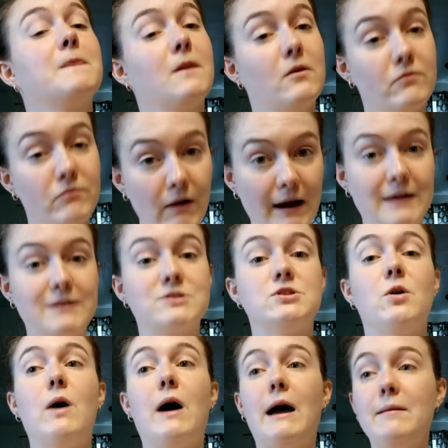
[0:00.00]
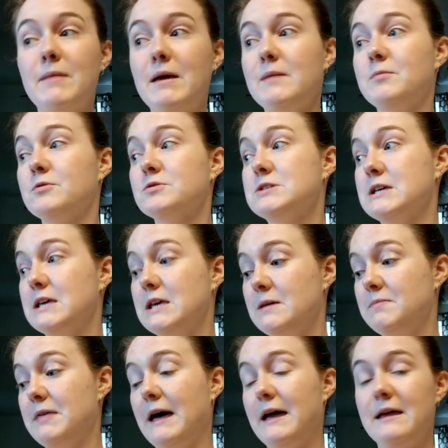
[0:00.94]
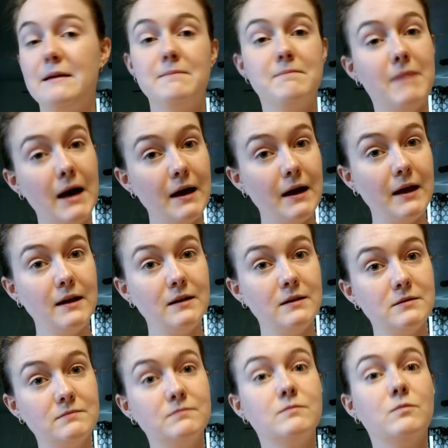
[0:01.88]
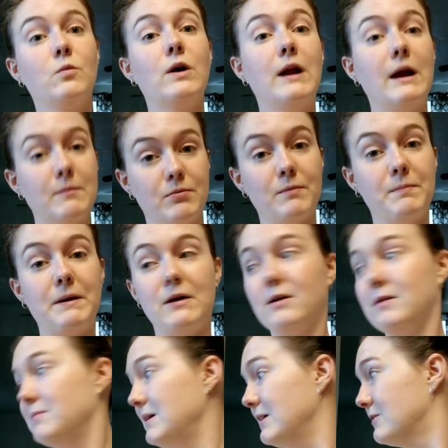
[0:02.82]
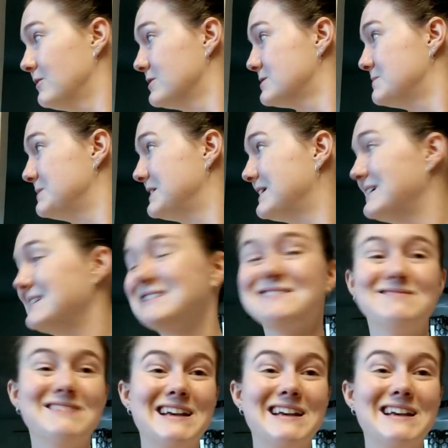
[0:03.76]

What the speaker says: Right. So I'm able to keep that in mind when I'm preparing meals, because